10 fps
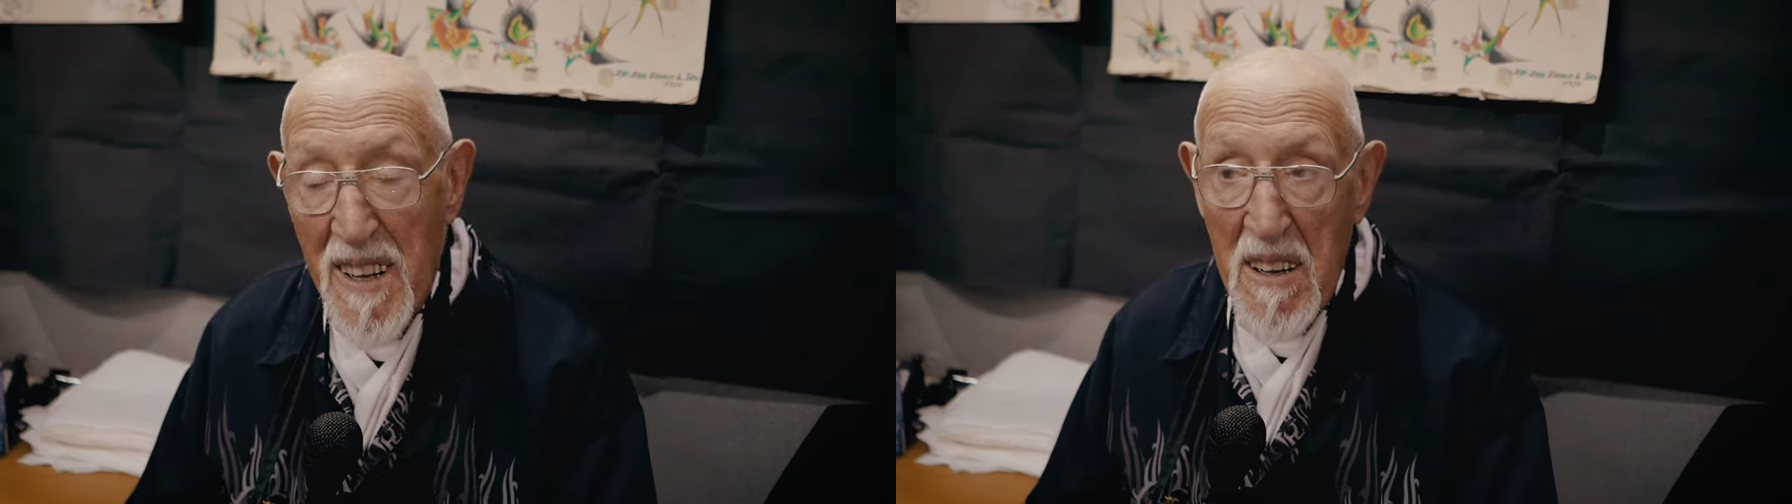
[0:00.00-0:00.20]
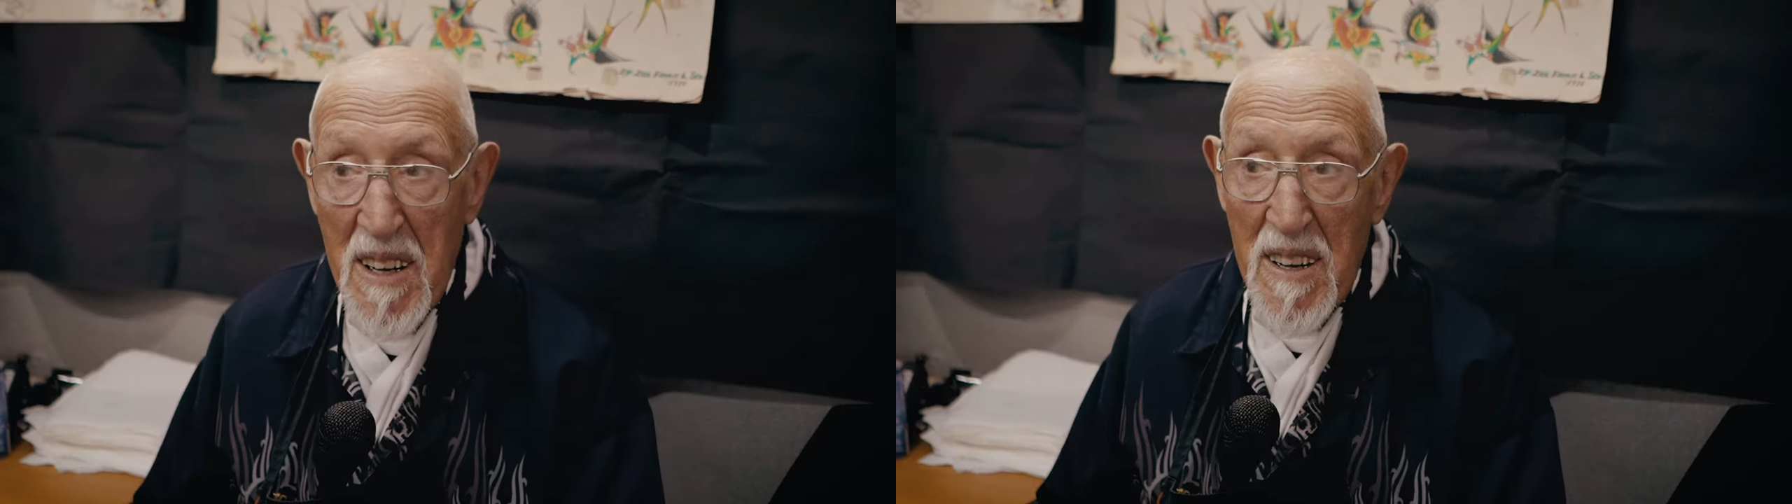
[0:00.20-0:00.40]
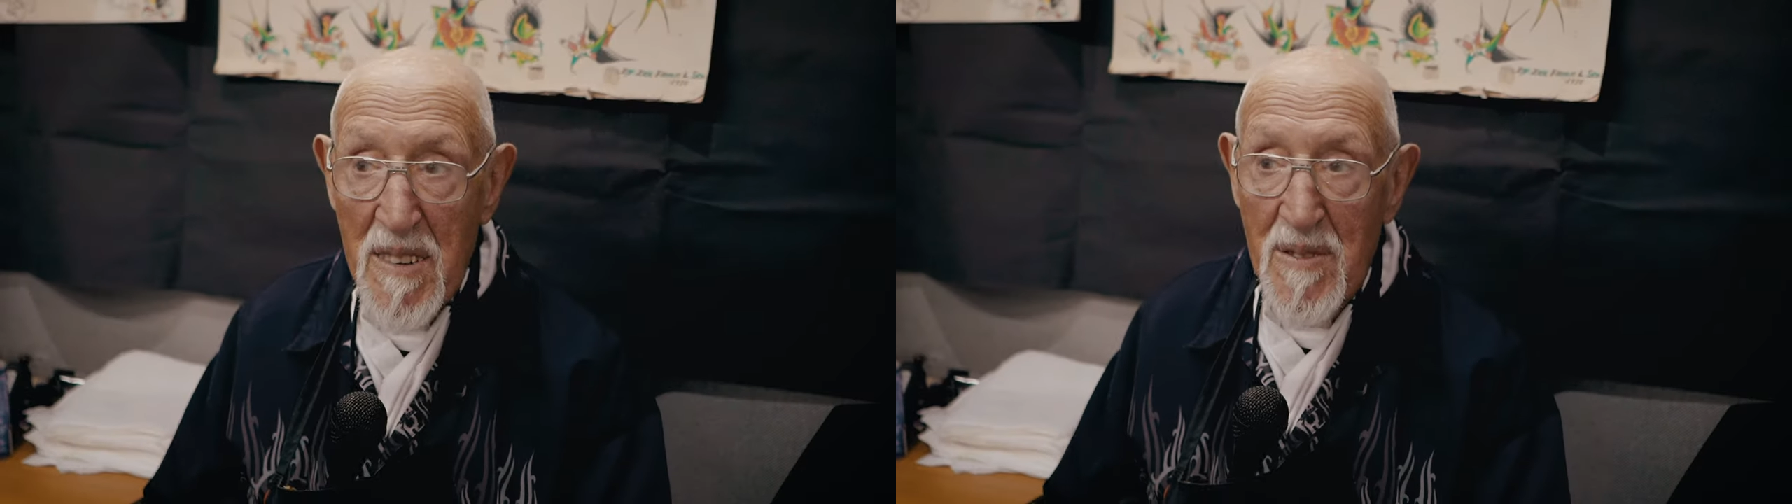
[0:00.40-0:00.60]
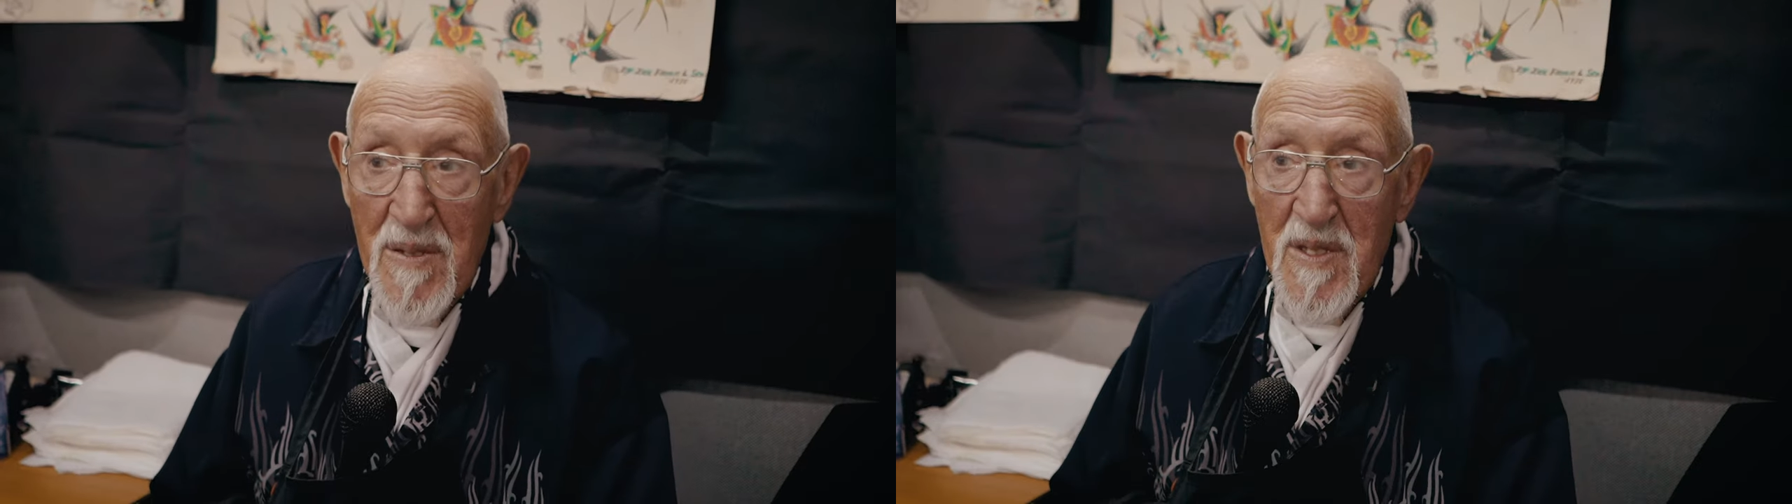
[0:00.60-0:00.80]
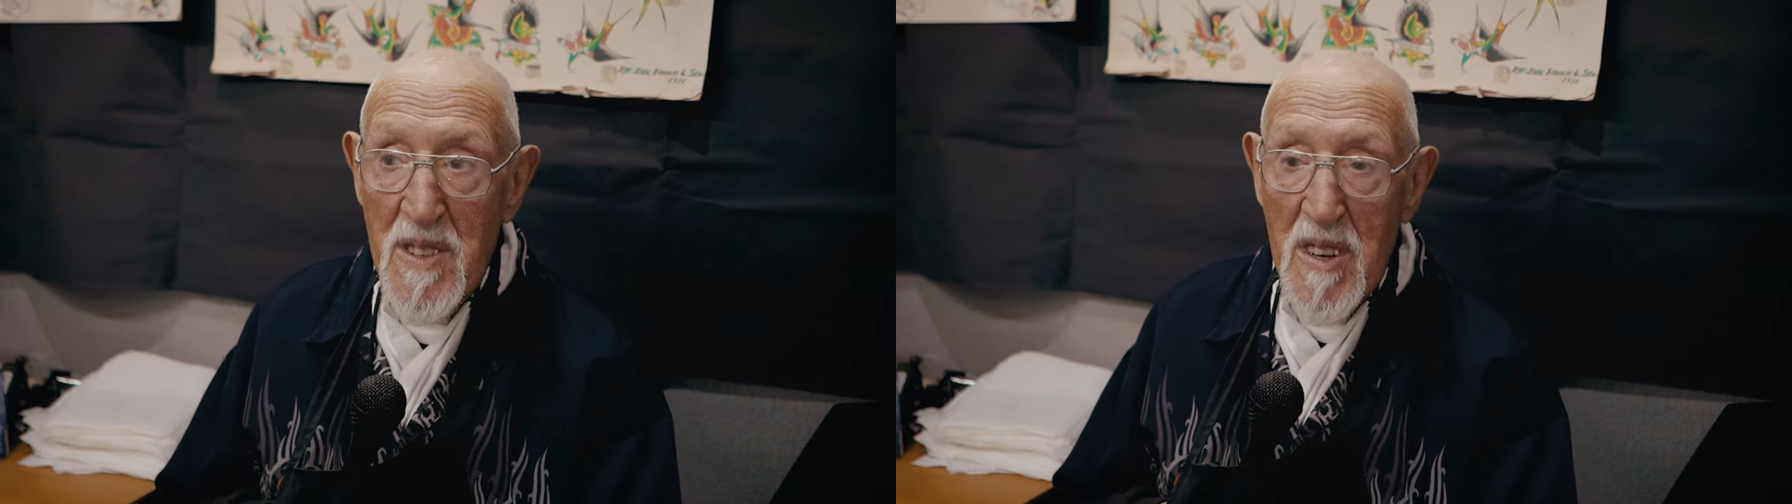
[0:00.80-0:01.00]

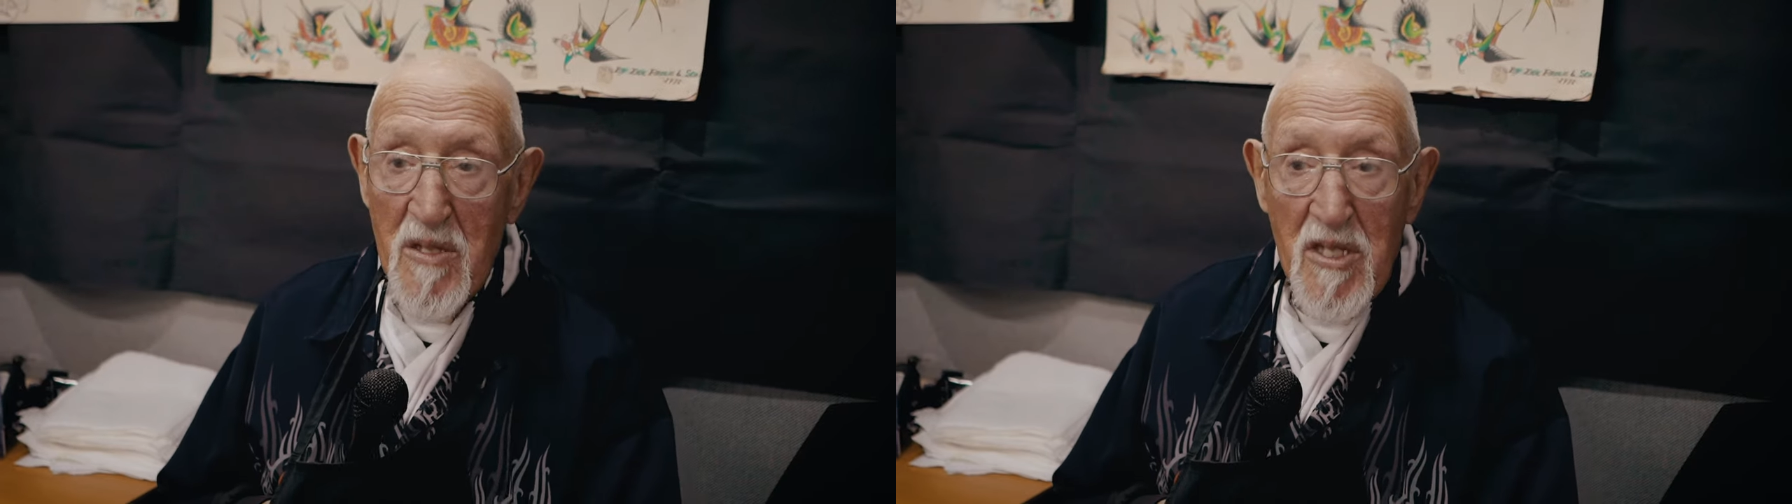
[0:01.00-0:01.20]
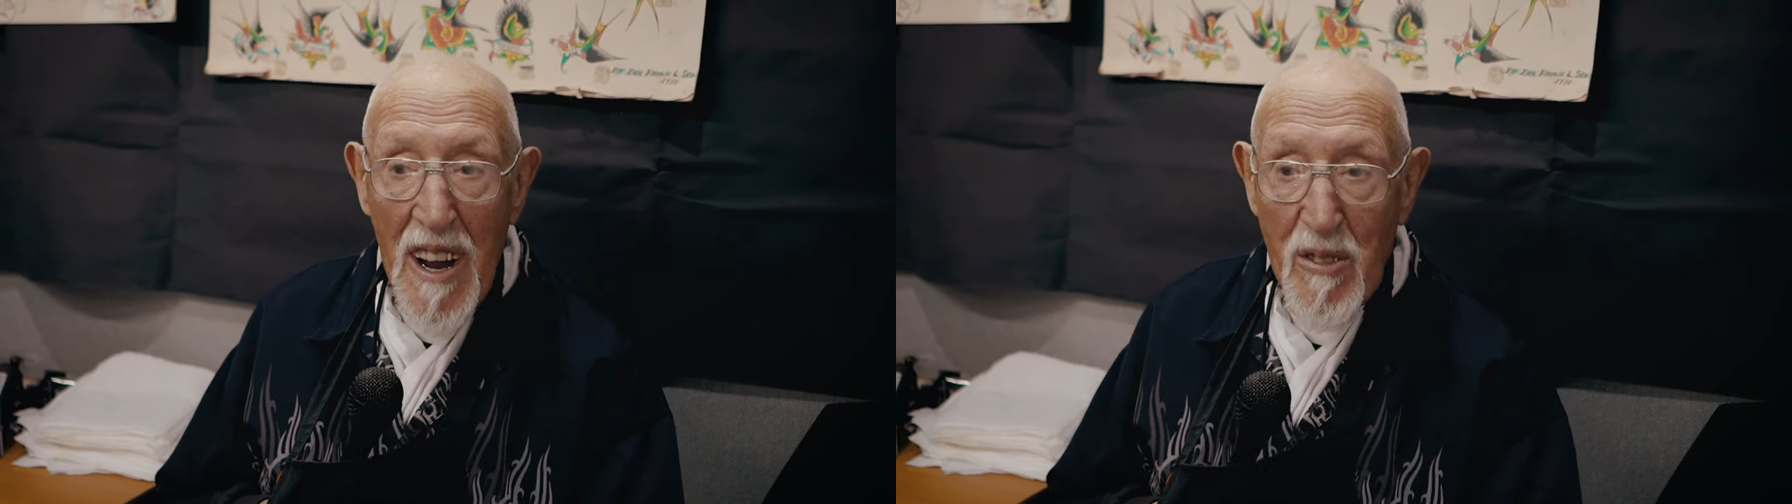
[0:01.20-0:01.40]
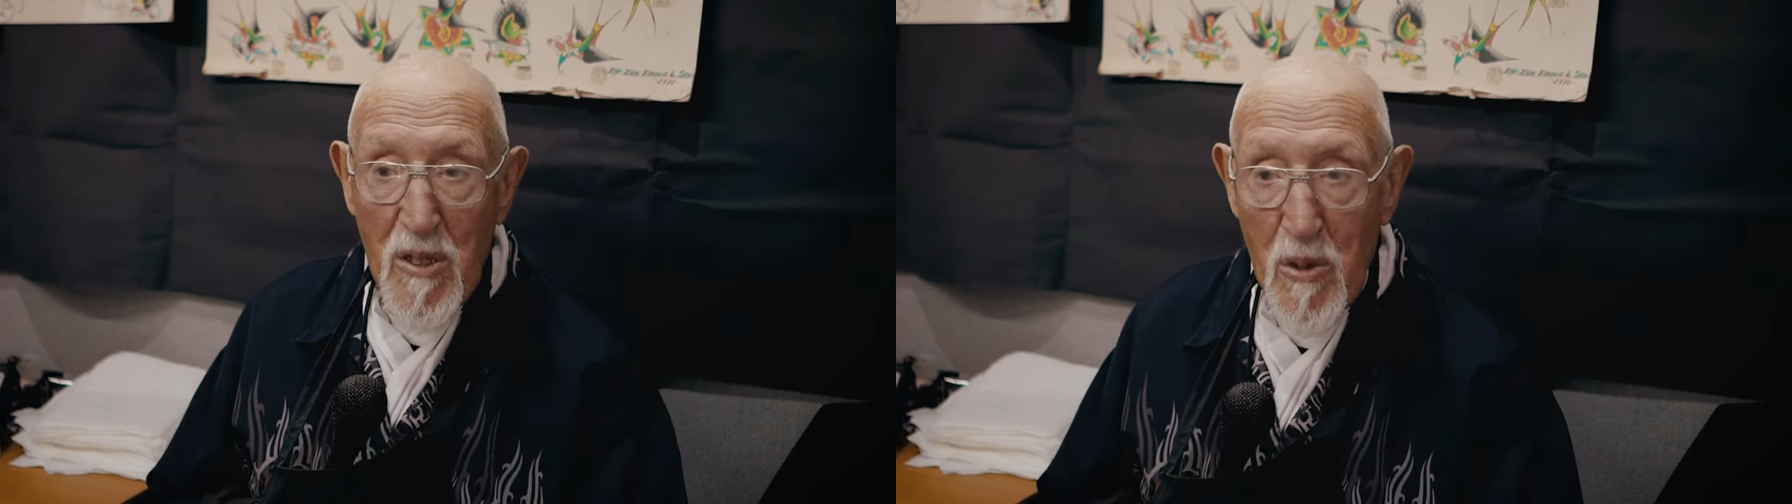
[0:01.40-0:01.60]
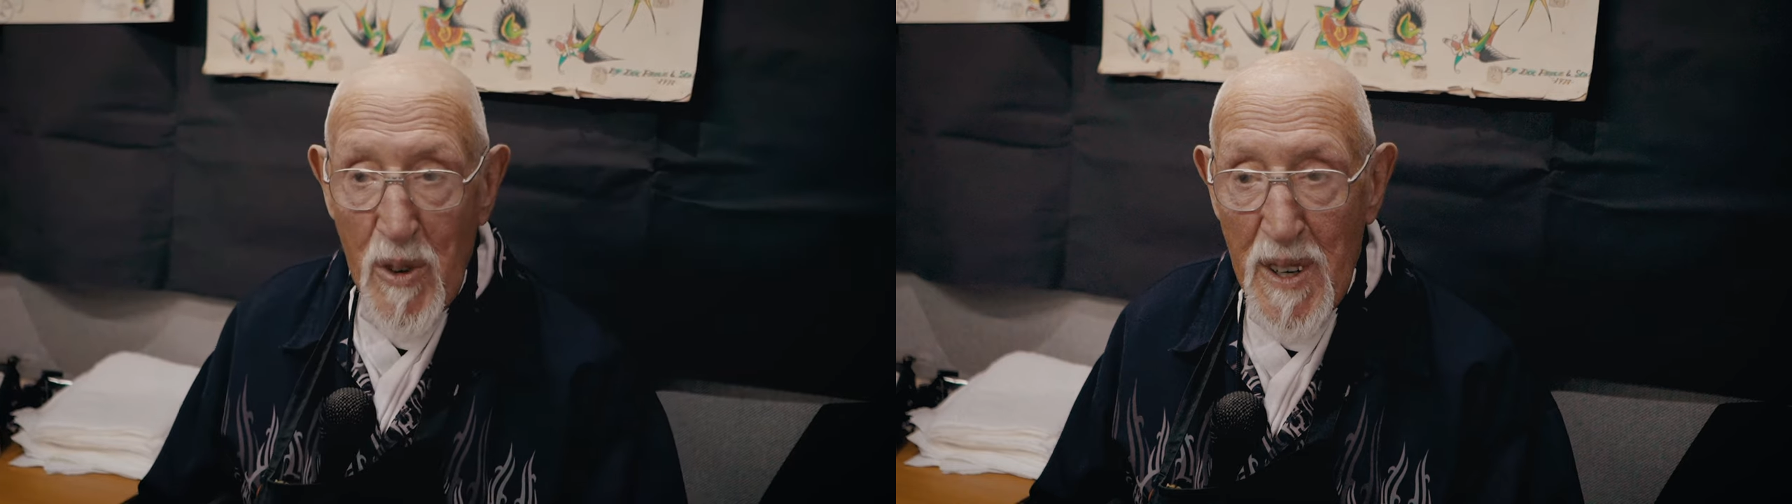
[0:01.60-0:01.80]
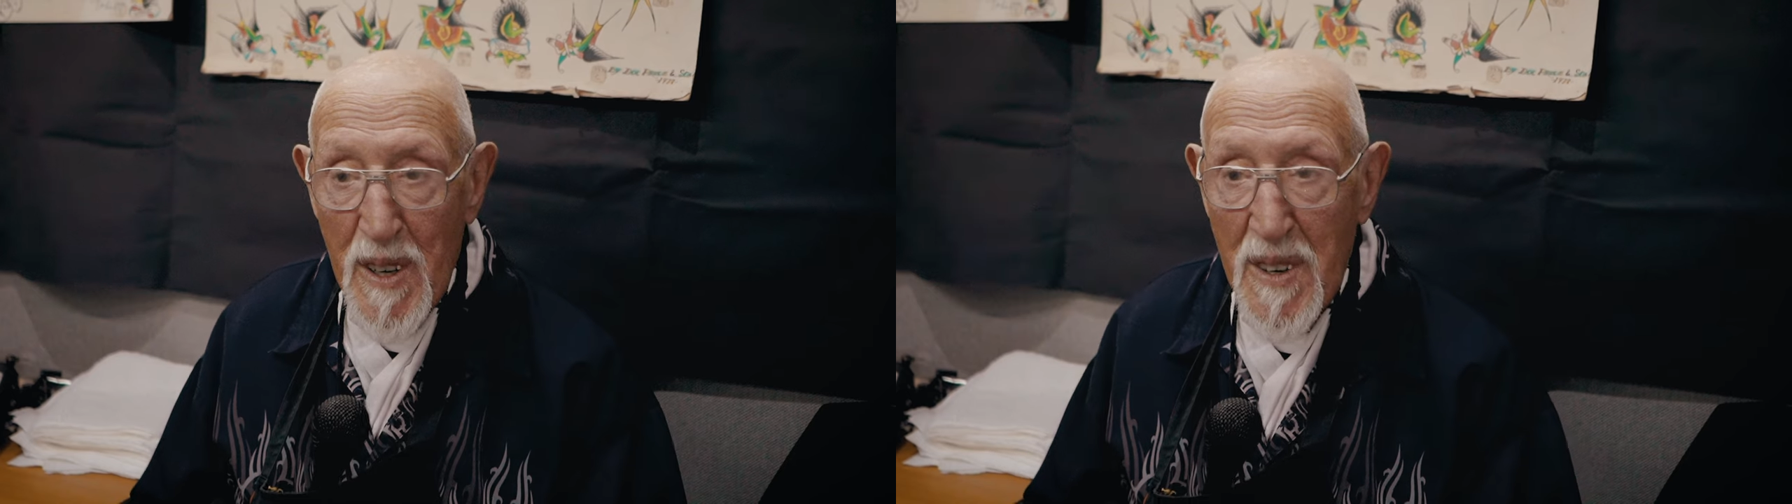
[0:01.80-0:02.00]
I've traveled the
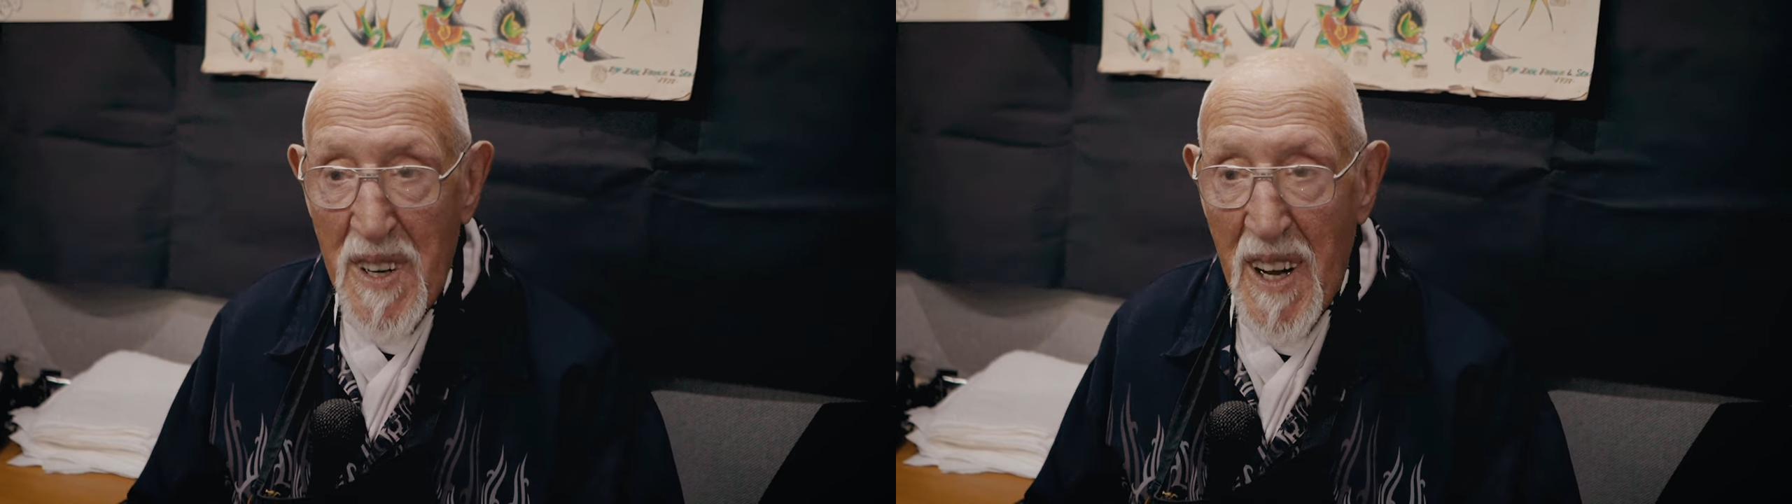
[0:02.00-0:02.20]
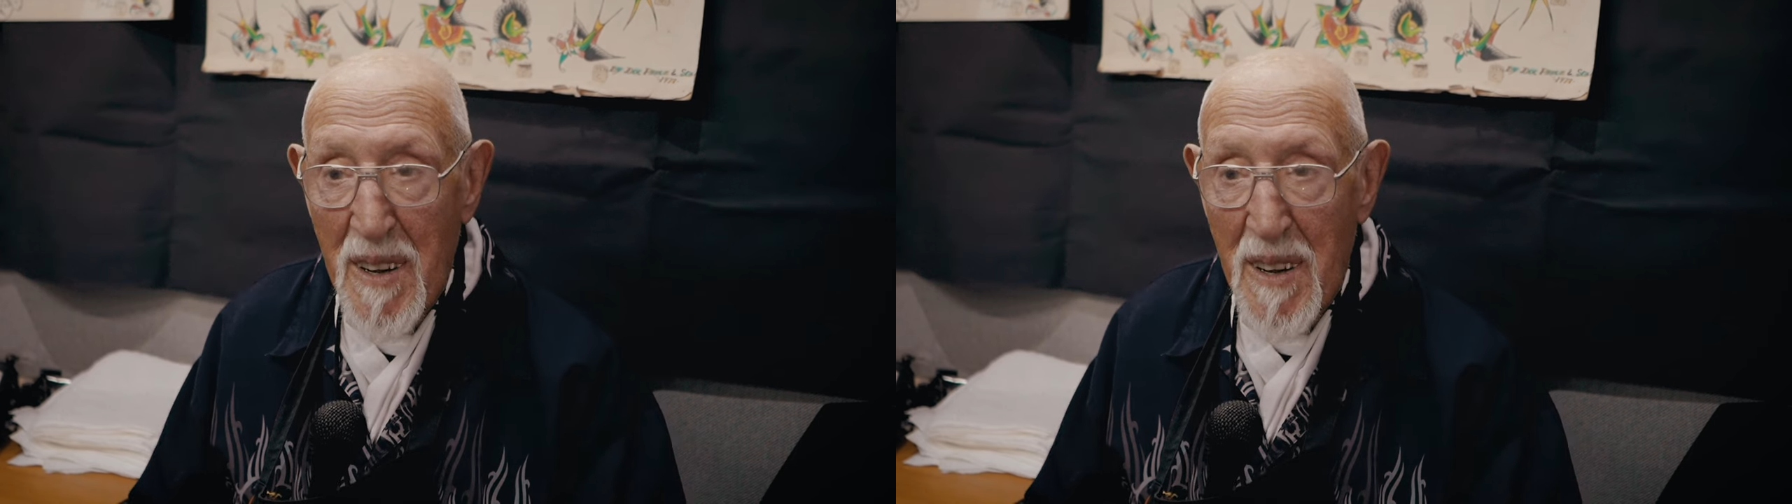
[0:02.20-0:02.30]
world.